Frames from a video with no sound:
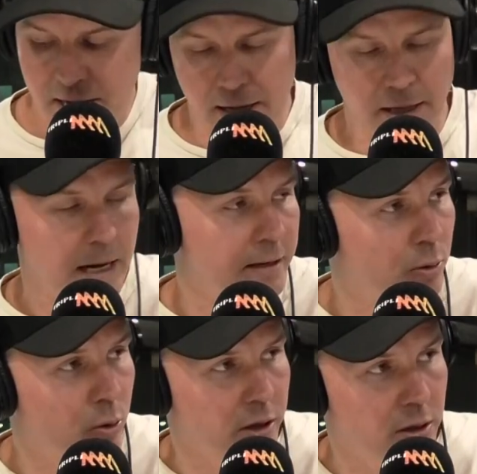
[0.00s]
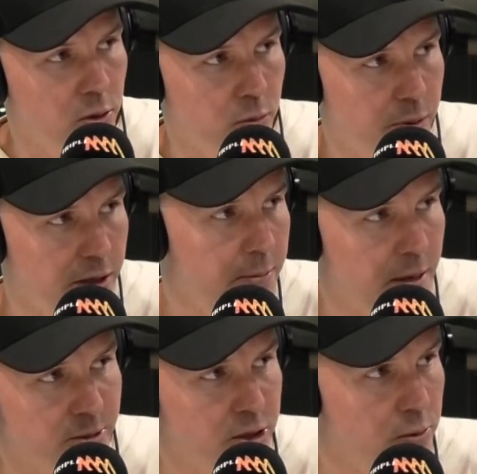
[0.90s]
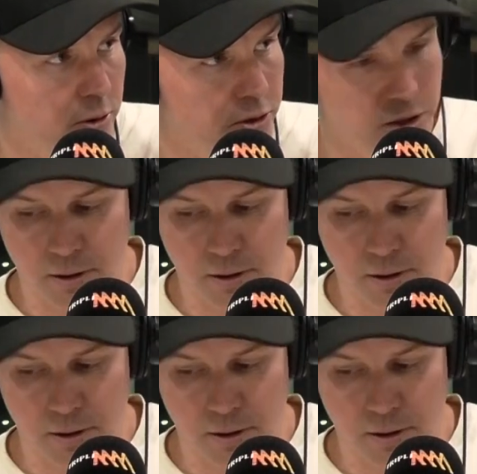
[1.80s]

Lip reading: young gun hooker called Peter Mamazoulis. Yeah.